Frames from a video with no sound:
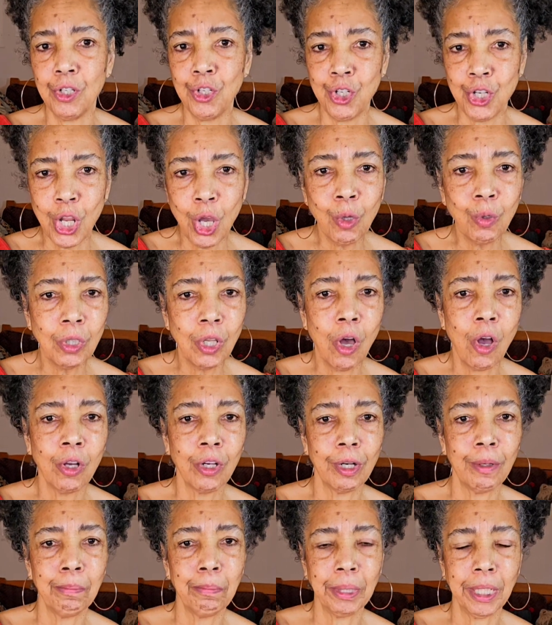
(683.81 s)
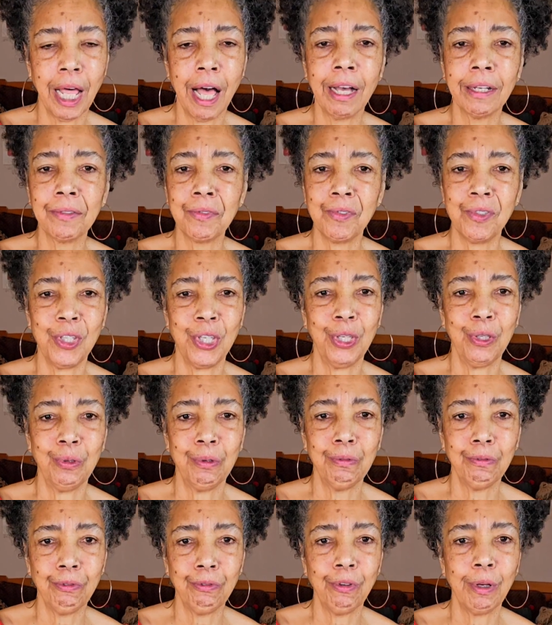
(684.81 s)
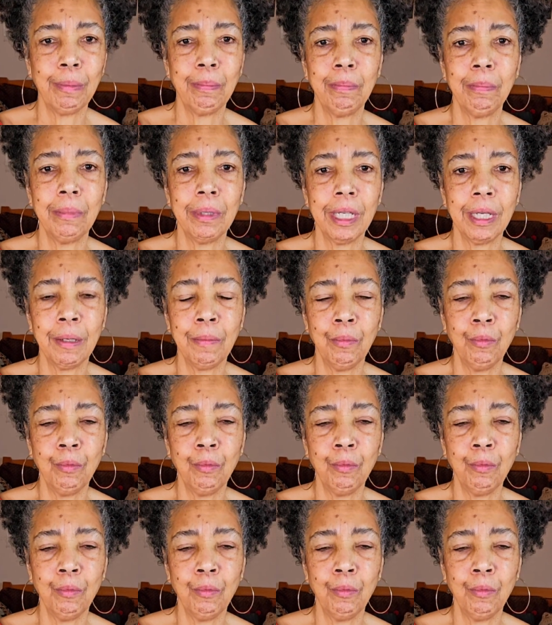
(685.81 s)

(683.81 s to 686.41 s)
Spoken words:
no longer blocks you from